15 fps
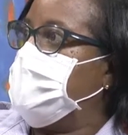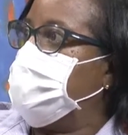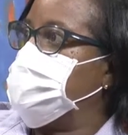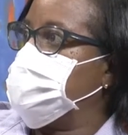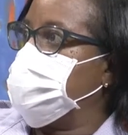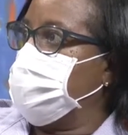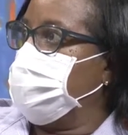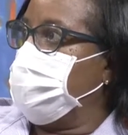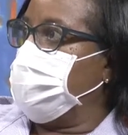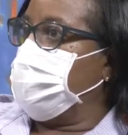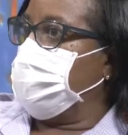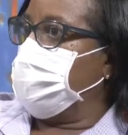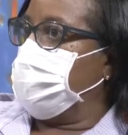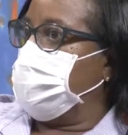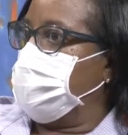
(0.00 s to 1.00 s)
The children
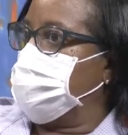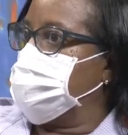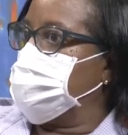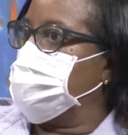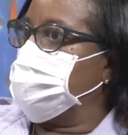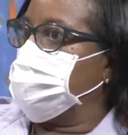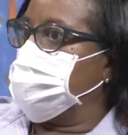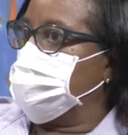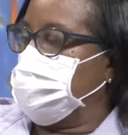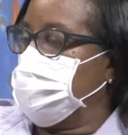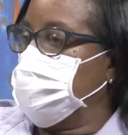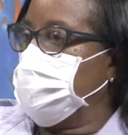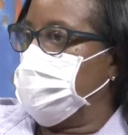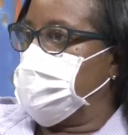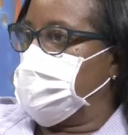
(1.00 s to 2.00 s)
get two
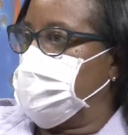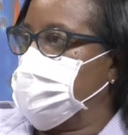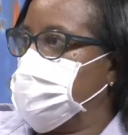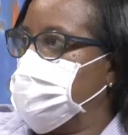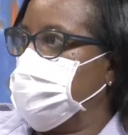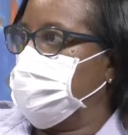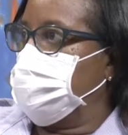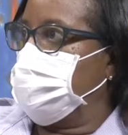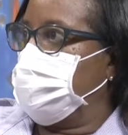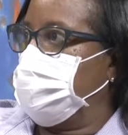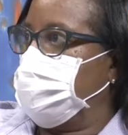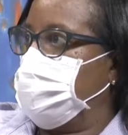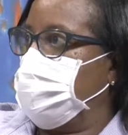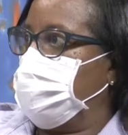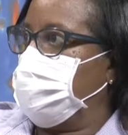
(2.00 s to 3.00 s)
doses,
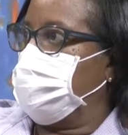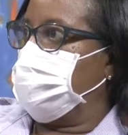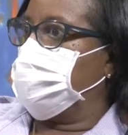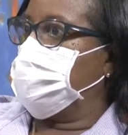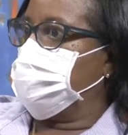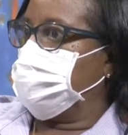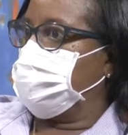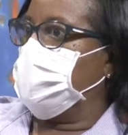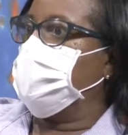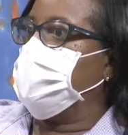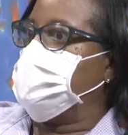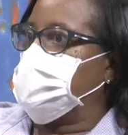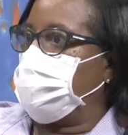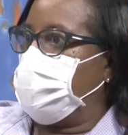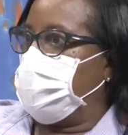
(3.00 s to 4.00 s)
3
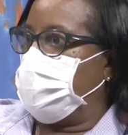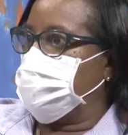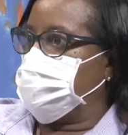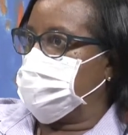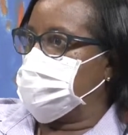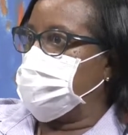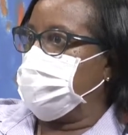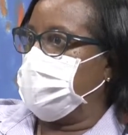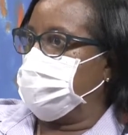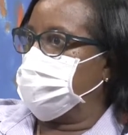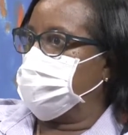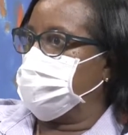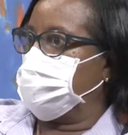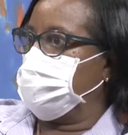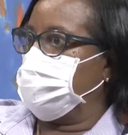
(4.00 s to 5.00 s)
weeks apart, just like
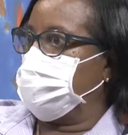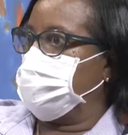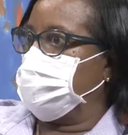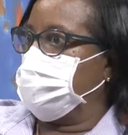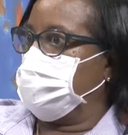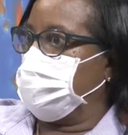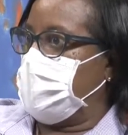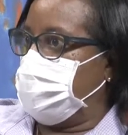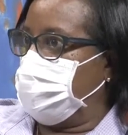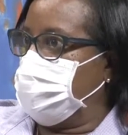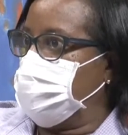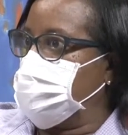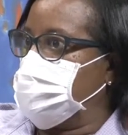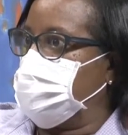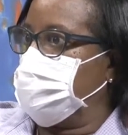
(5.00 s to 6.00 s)

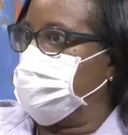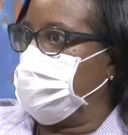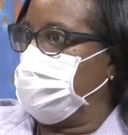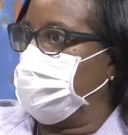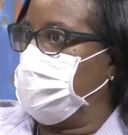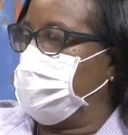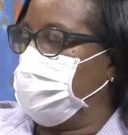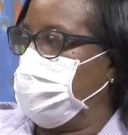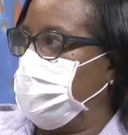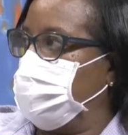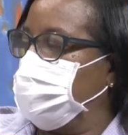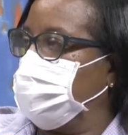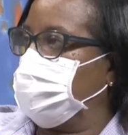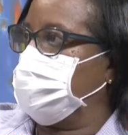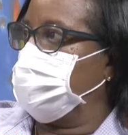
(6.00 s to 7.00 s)
adults and children
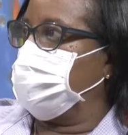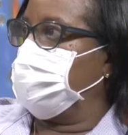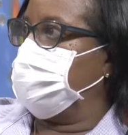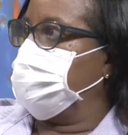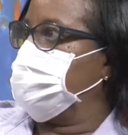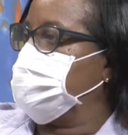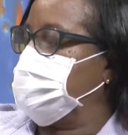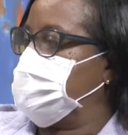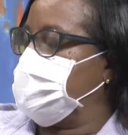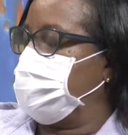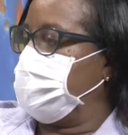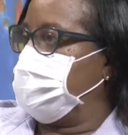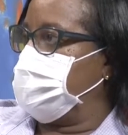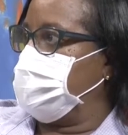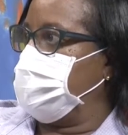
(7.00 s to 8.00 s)
12 to
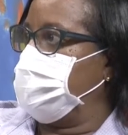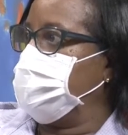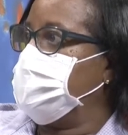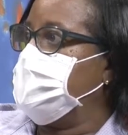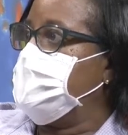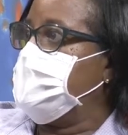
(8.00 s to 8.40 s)
17.